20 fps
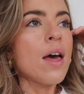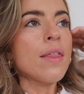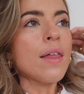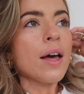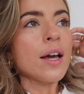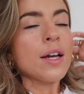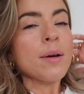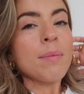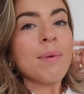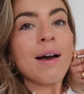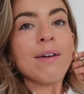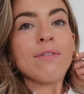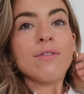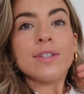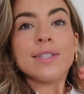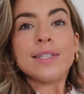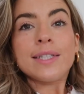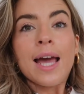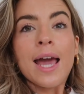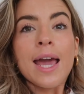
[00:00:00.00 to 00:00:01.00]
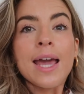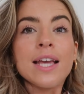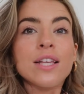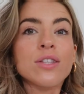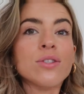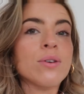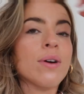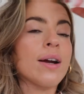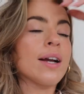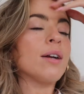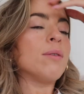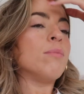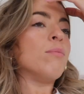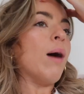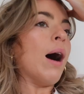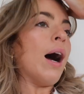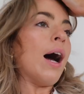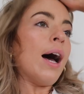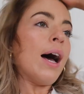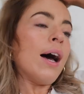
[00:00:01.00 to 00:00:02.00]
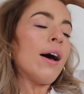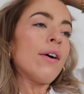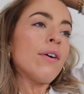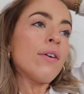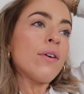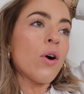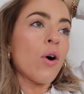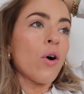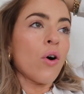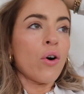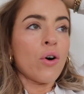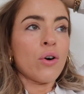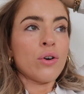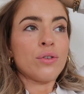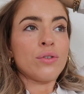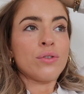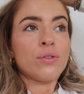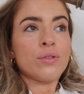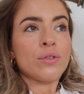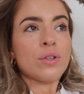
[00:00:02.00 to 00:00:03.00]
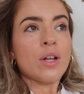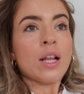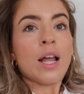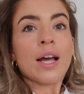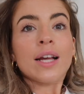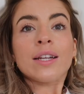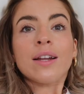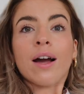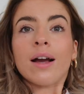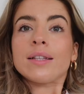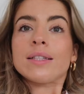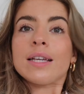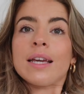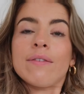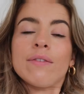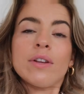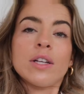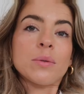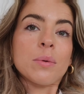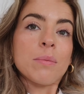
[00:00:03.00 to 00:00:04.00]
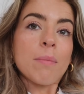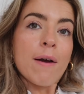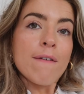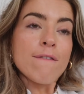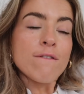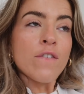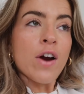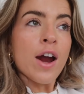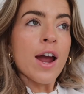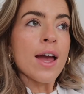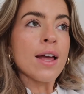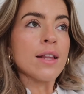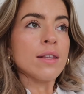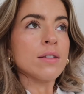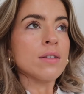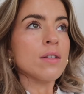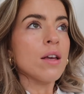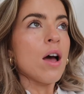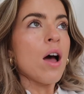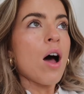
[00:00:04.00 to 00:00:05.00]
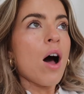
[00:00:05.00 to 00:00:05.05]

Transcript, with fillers: that I can wear for dates or I can wear on like nice evenings with my friends.